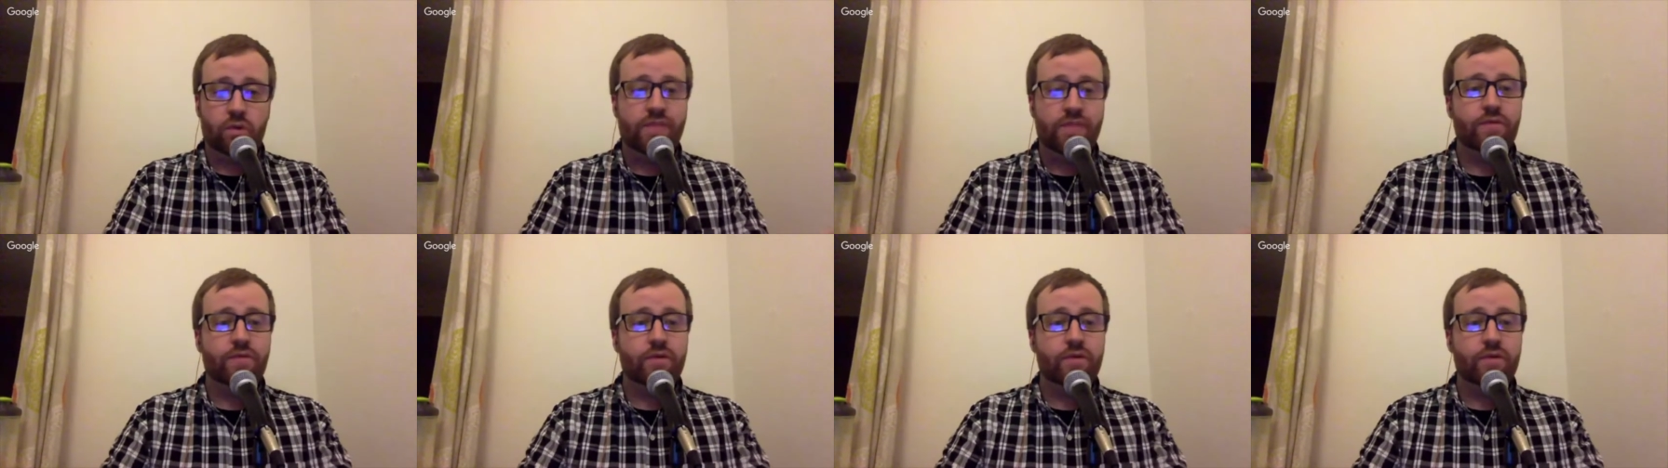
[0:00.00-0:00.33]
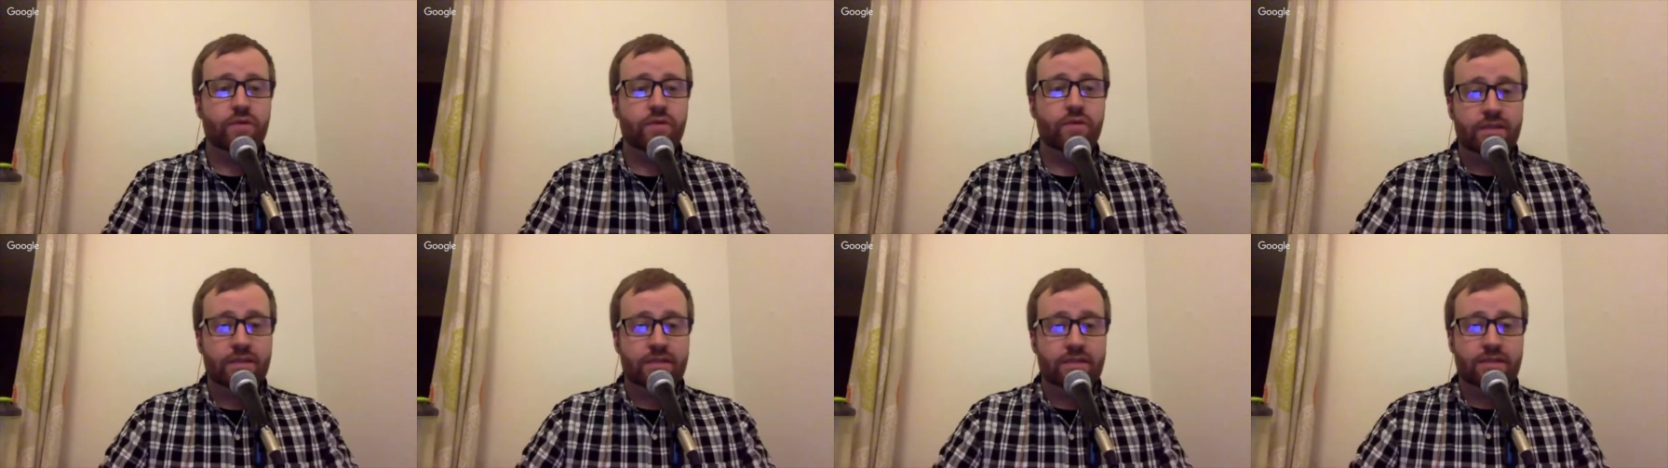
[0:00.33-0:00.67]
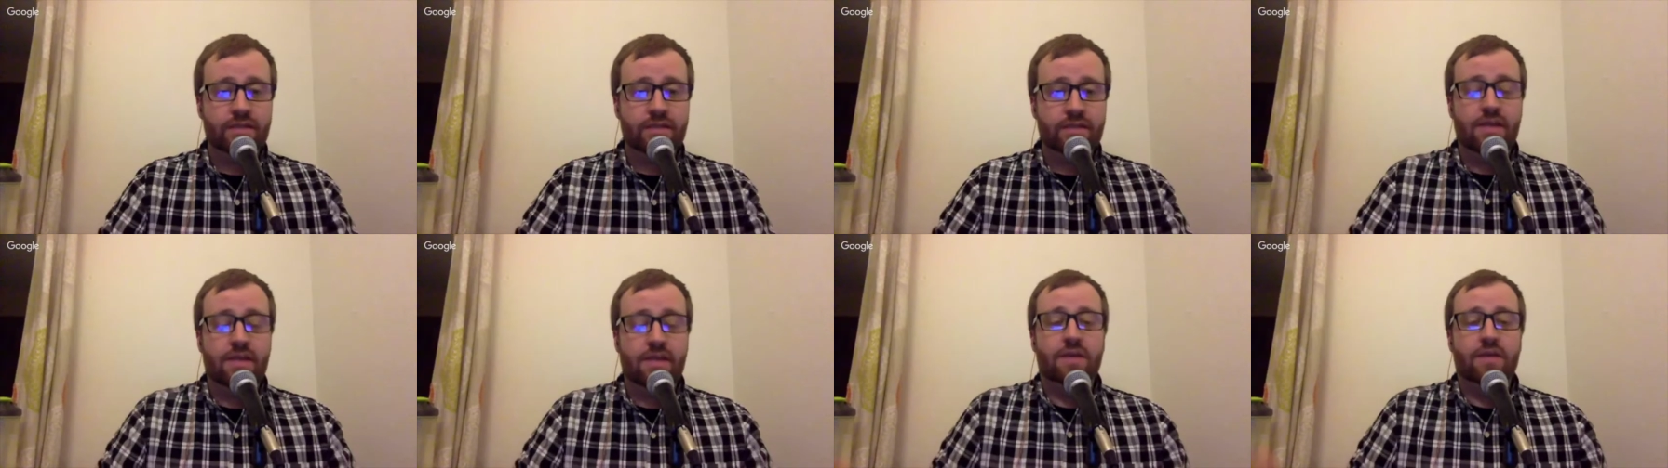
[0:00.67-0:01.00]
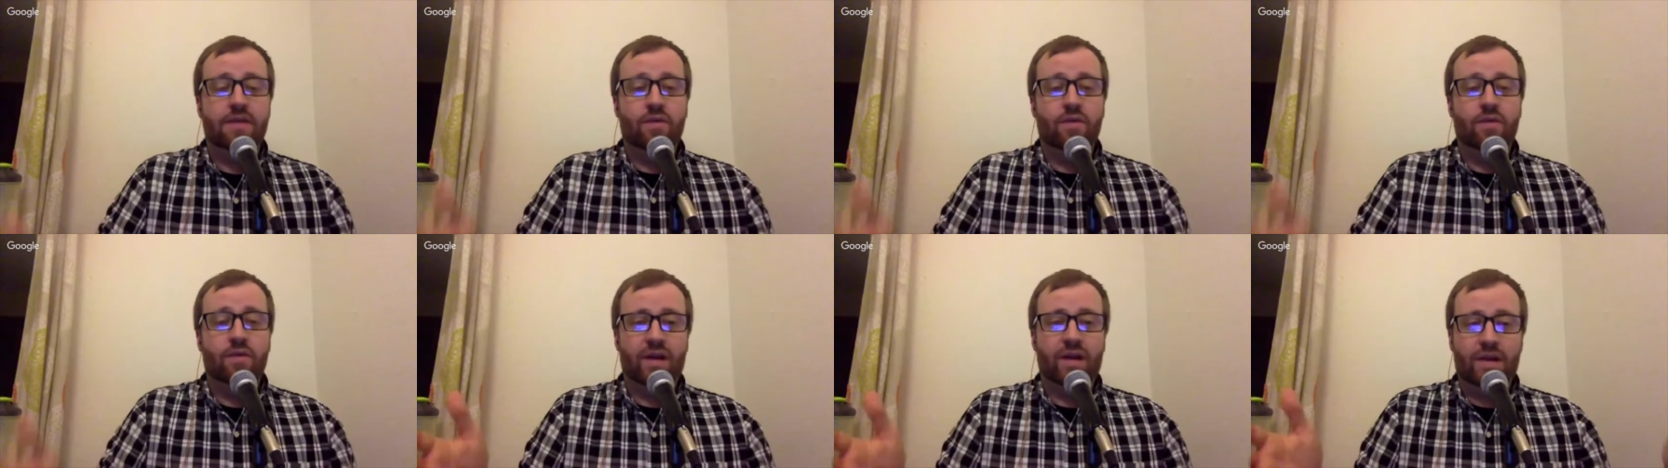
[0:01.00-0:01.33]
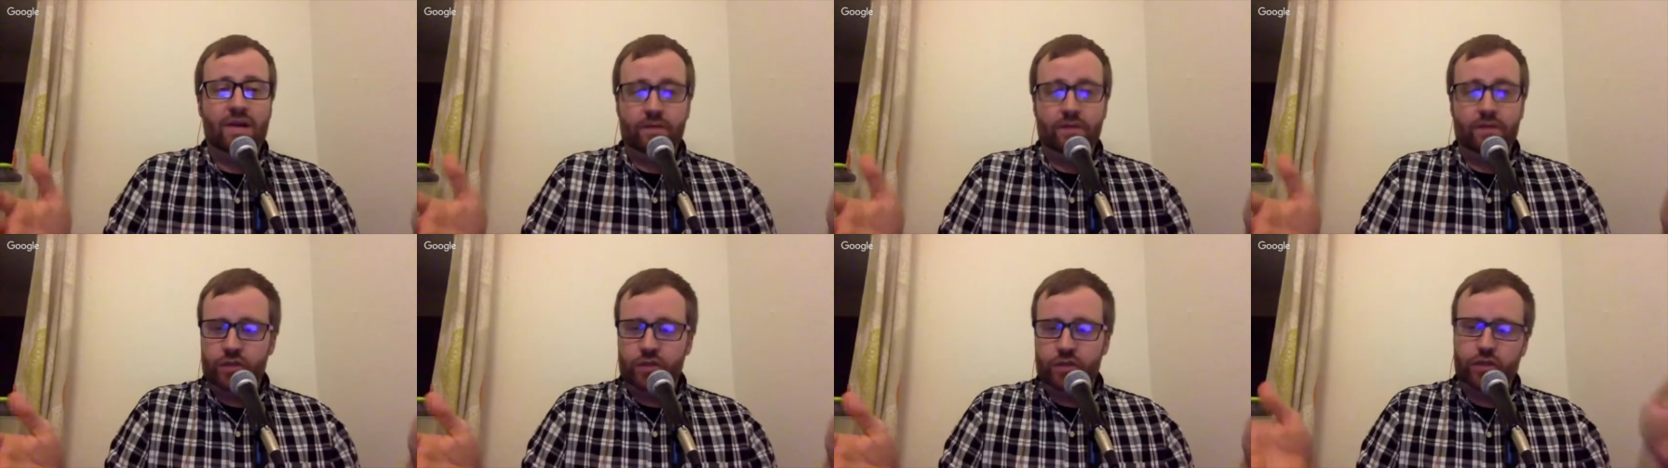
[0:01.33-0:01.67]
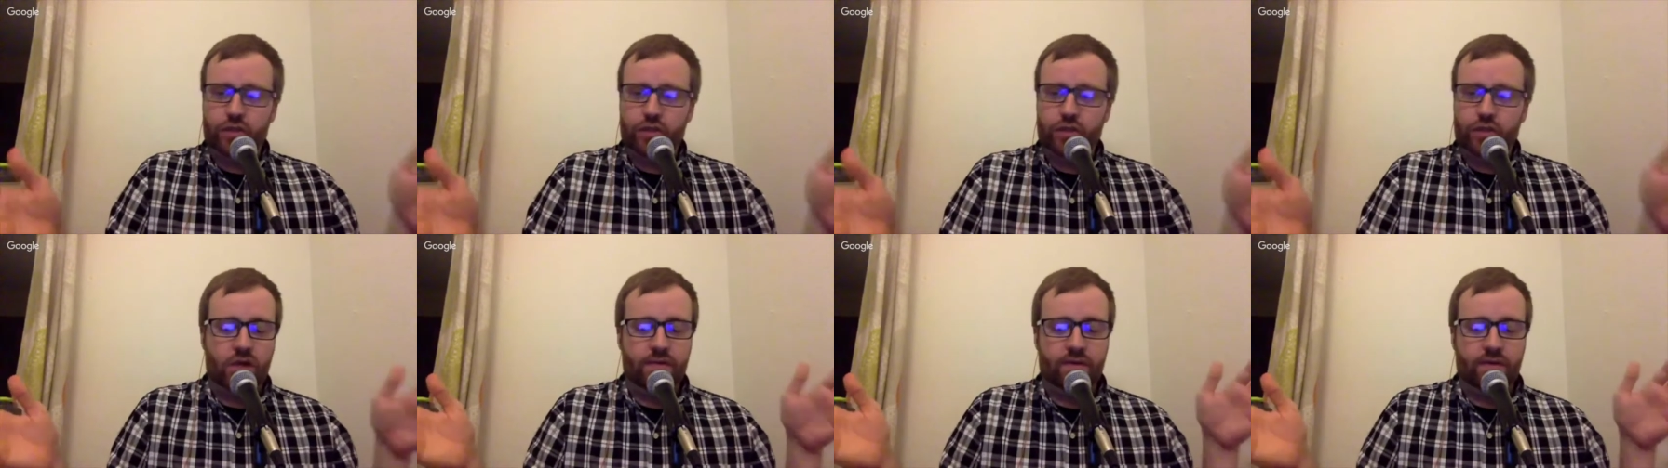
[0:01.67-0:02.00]
we are able to just talk about the games
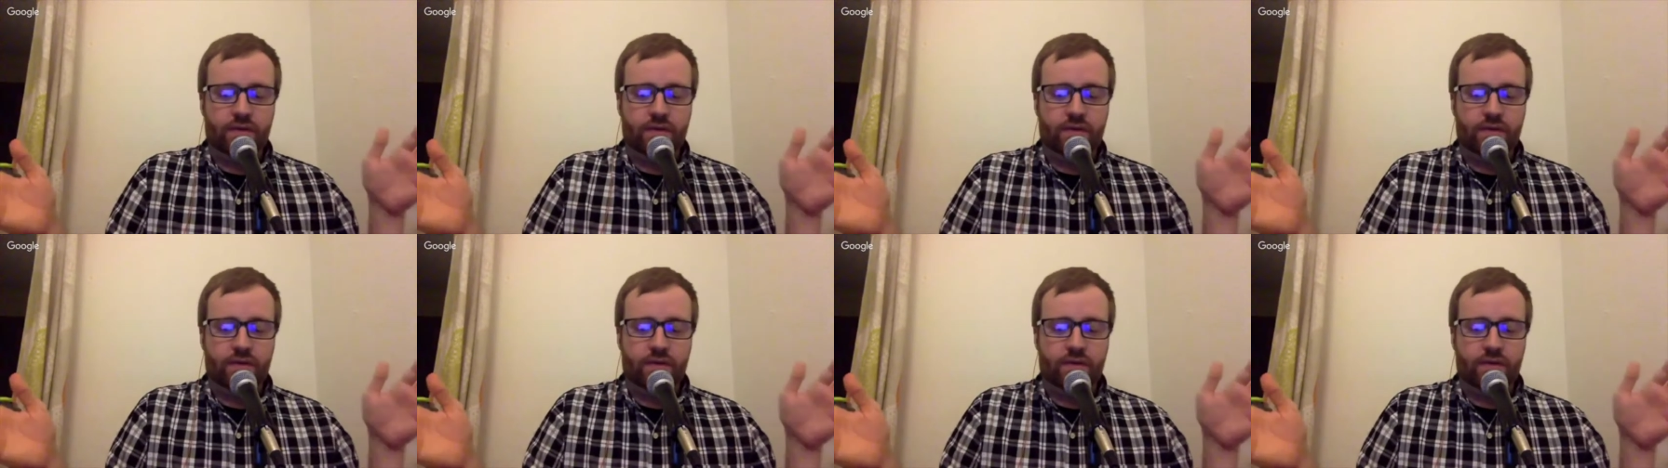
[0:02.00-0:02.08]
themselves.